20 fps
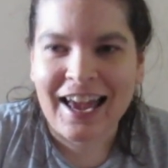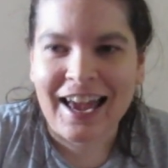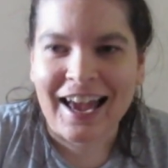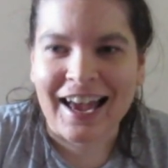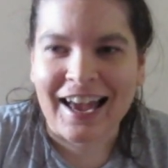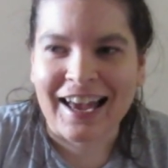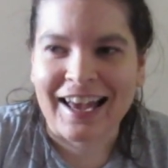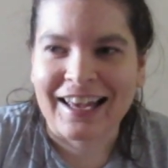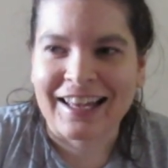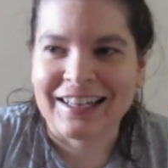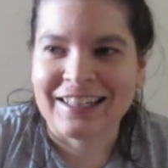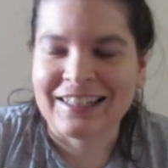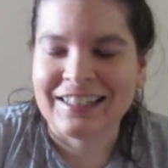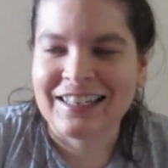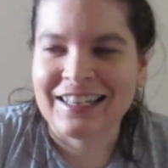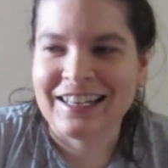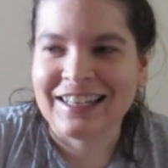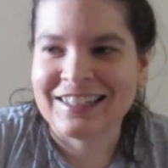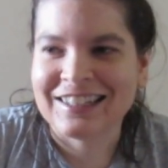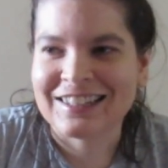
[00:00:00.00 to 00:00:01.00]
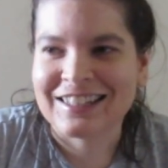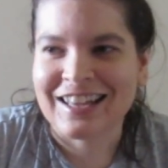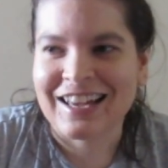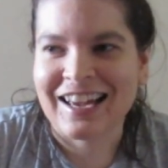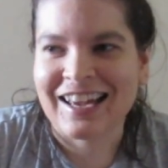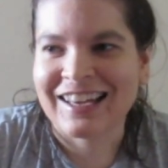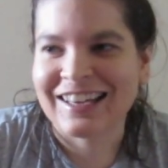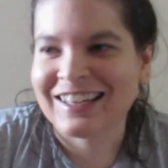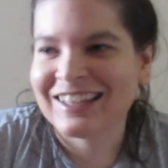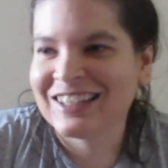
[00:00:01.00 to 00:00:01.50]
and it's
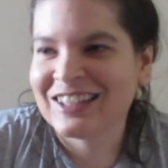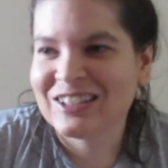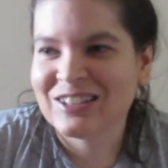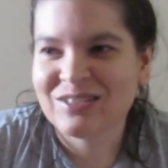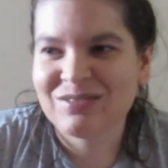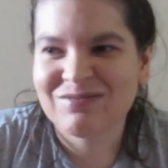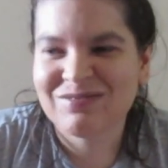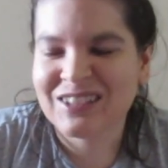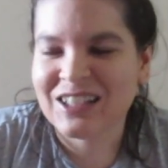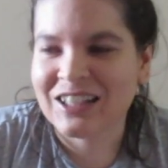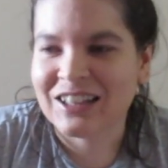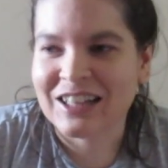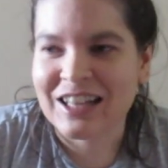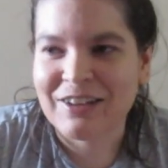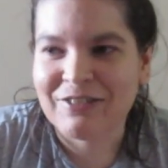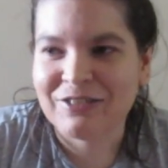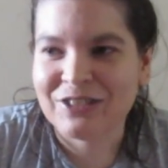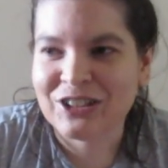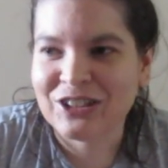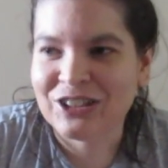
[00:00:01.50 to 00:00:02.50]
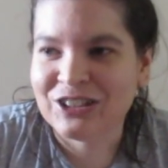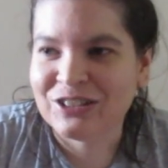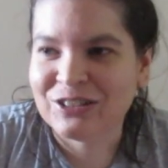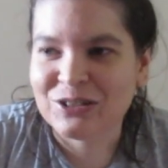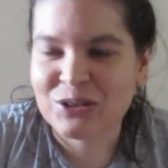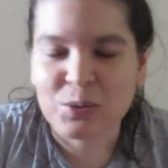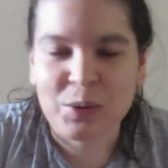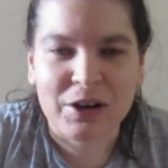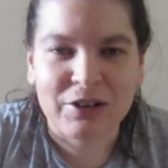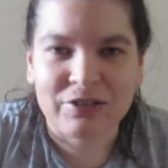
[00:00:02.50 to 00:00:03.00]
like 11,
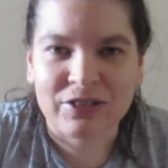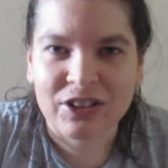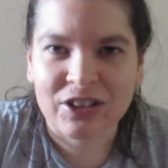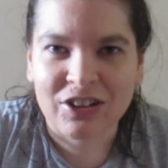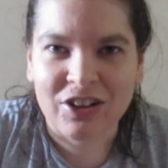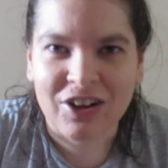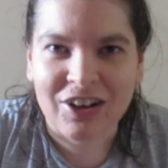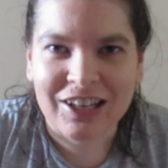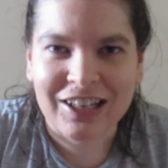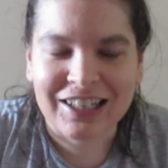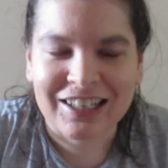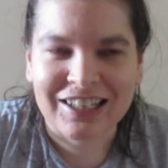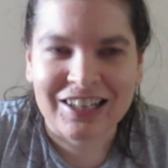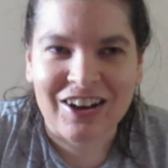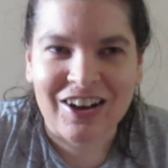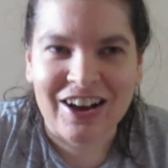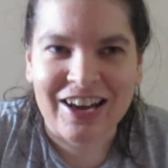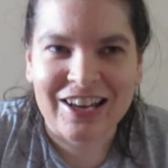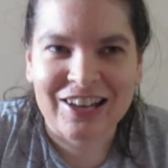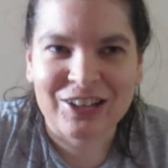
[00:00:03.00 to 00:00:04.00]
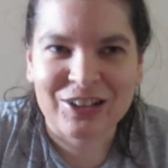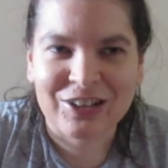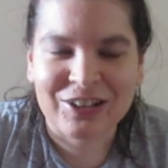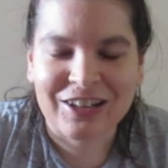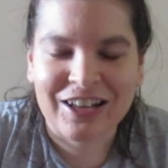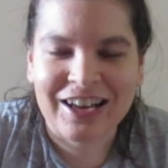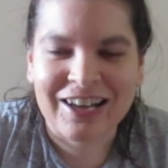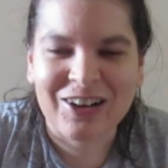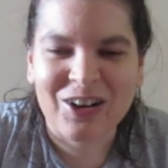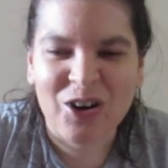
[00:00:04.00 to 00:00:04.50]
12 o'clock at night and you're
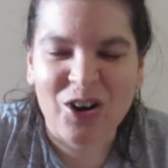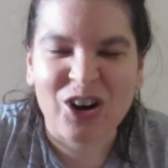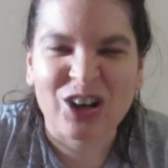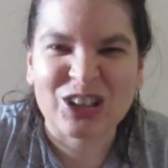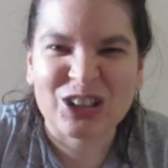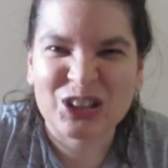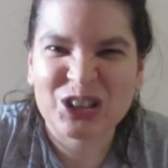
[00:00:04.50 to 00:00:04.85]
like, oh,